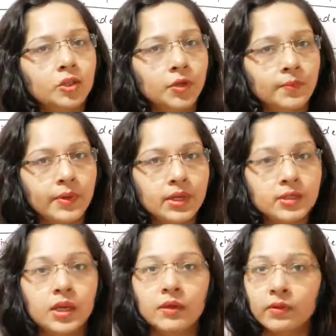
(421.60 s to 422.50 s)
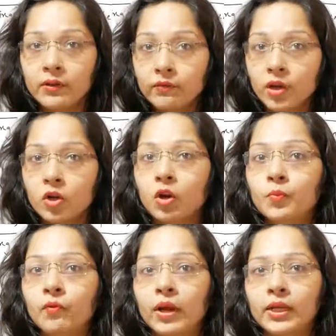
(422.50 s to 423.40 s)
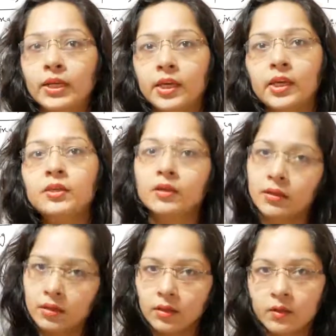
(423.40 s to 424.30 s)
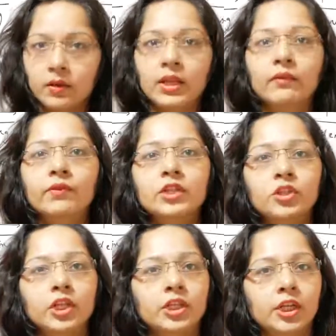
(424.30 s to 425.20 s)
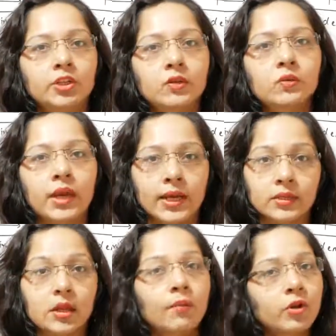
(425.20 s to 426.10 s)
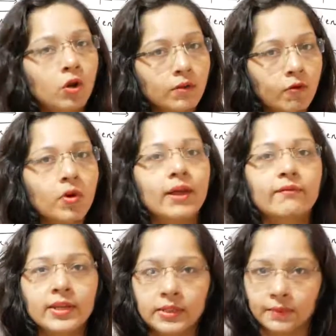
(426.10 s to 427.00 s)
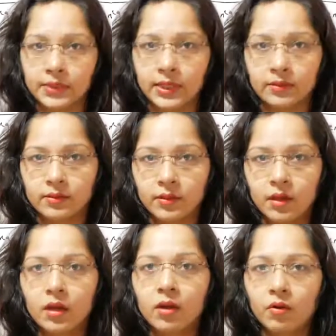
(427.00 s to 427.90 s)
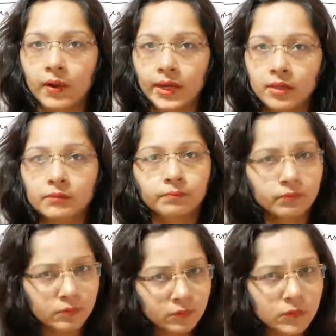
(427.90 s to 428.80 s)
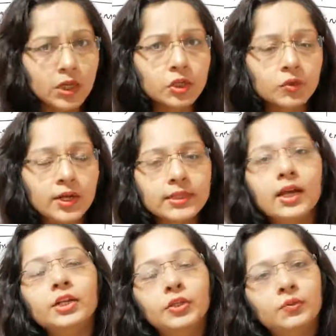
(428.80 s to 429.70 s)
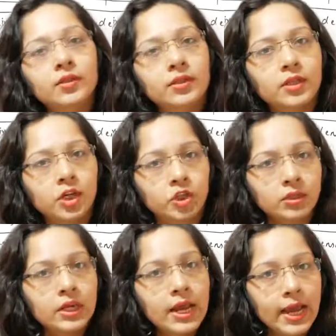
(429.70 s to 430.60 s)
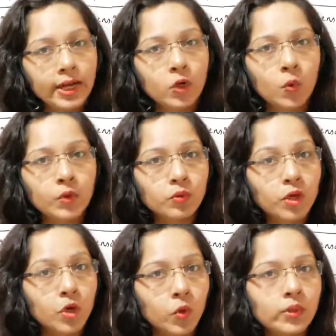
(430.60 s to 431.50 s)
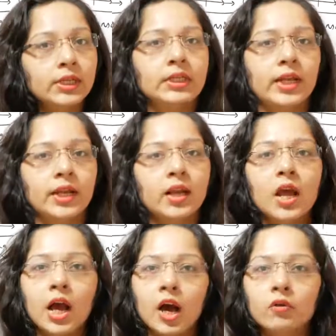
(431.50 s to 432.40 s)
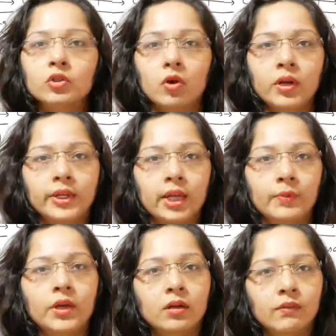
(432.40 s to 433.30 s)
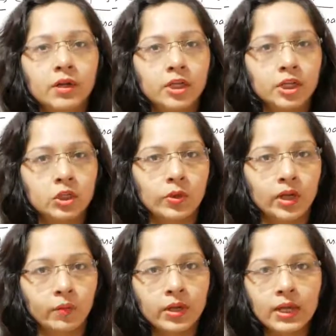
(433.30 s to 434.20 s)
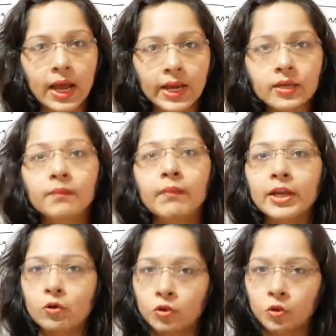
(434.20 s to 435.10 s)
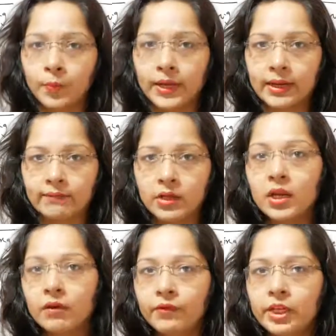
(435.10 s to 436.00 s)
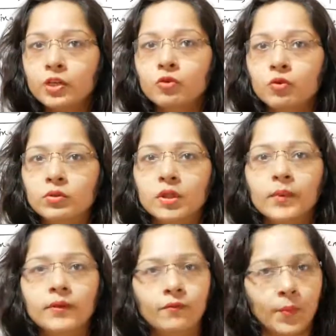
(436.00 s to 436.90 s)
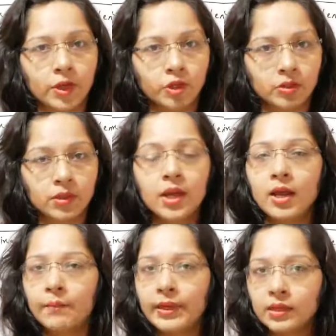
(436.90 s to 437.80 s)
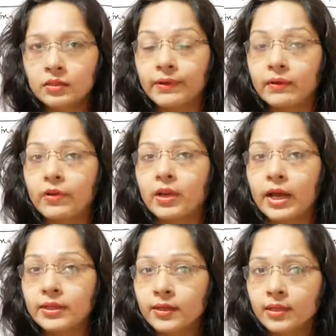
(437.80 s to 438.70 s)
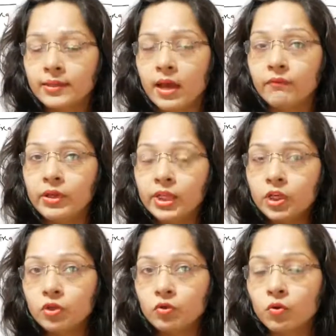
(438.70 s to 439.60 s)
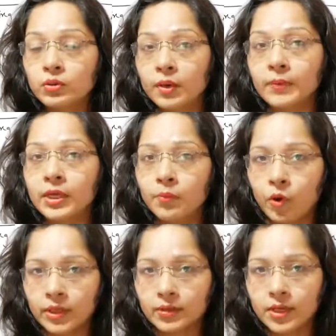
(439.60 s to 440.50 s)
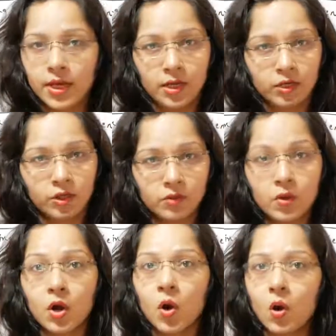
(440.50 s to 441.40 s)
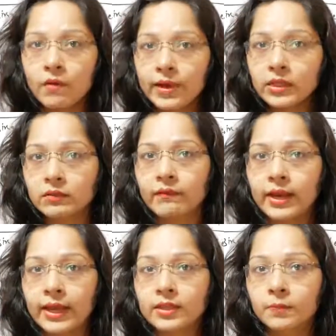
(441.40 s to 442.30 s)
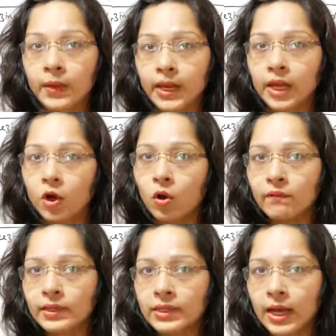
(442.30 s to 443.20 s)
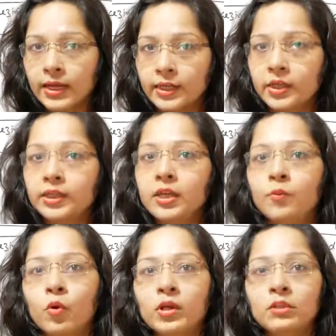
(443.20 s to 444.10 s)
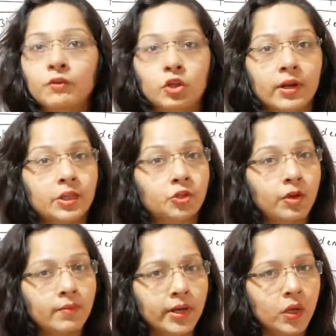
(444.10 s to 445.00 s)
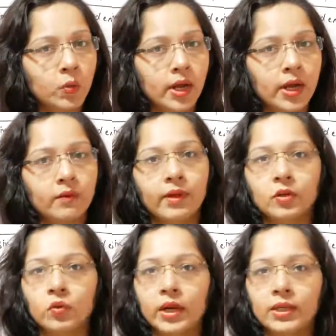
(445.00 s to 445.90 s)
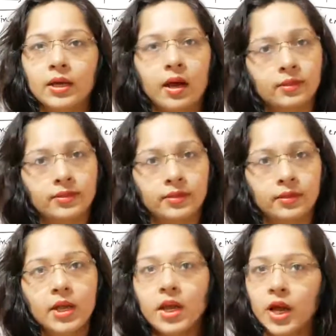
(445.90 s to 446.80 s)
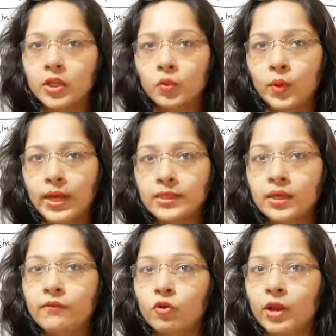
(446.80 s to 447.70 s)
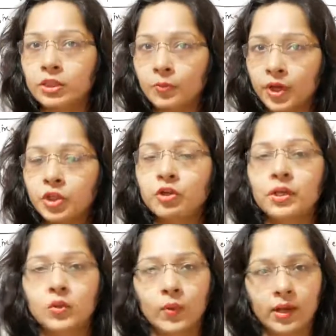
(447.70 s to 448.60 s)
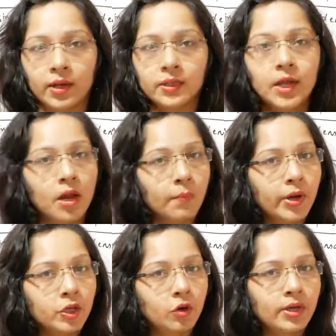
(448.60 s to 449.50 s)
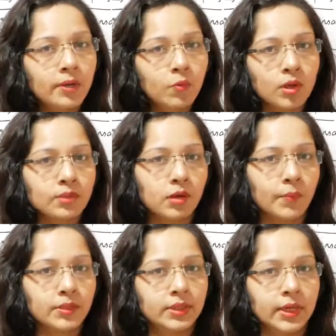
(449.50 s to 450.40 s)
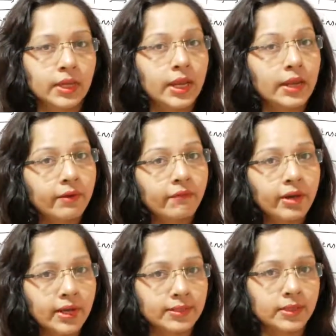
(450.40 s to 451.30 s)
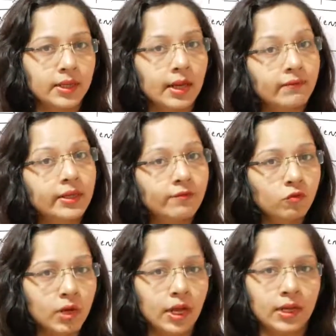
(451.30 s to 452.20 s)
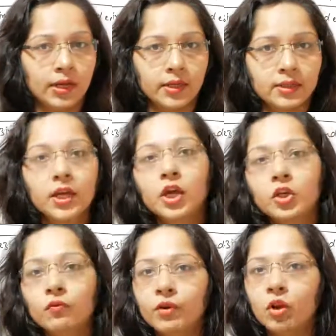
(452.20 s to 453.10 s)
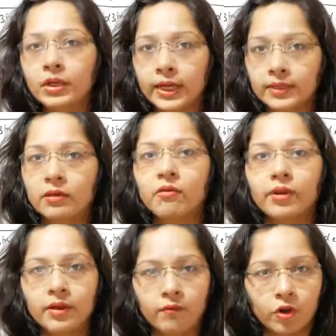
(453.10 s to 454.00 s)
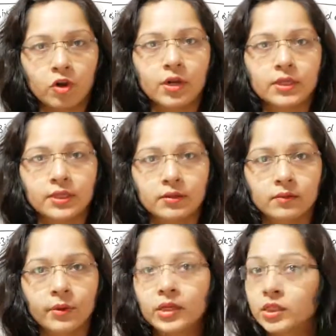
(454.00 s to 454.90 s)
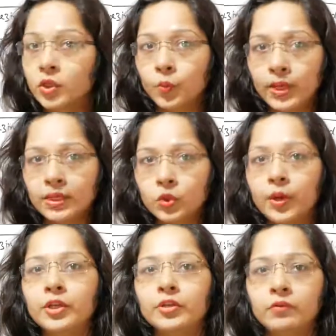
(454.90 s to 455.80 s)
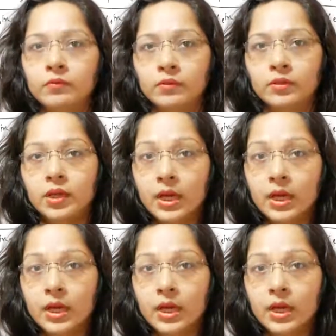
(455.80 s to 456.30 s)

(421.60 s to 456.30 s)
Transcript: So it means even if we are not providing heat, liquid is changing into gas, but not for every substance, right? So let's continue the discussion and go into the core detail how solid can be converted into liquid at microscopic level. We need to know some information because when we write in exam, we need to know some key points. So always when I explain, I always highlight the key points which are extremely required when you write the answer. Otherwise, if your explanation is valid but your key points are missing, in every lesson I will give you guidelines, you will not get the credit for your answer because nobody is going to